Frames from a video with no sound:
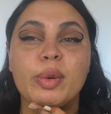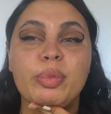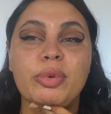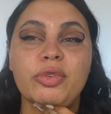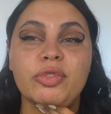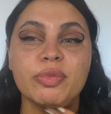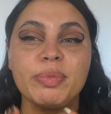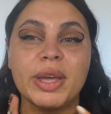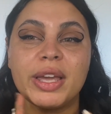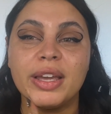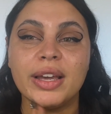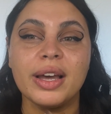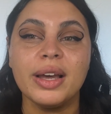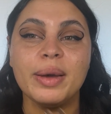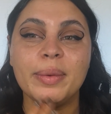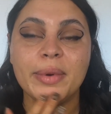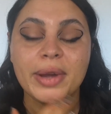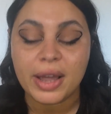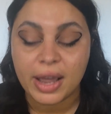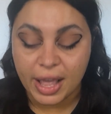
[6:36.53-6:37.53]
proof
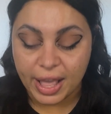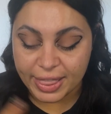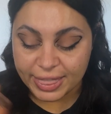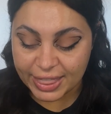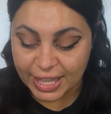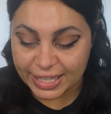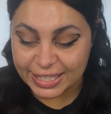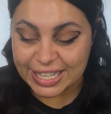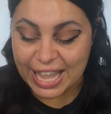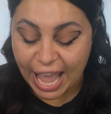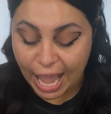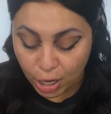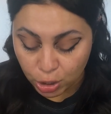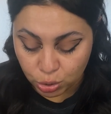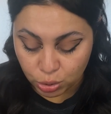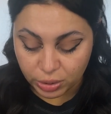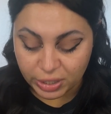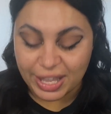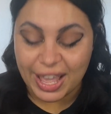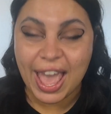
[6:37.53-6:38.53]
makeup that's
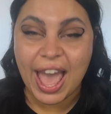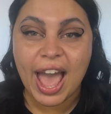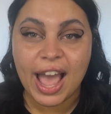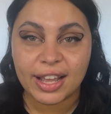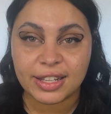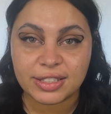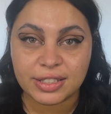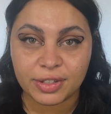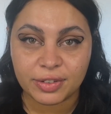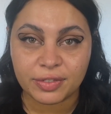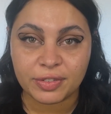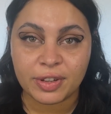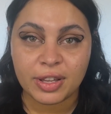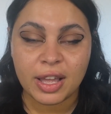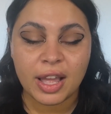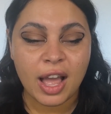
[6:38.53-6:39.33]
actually active.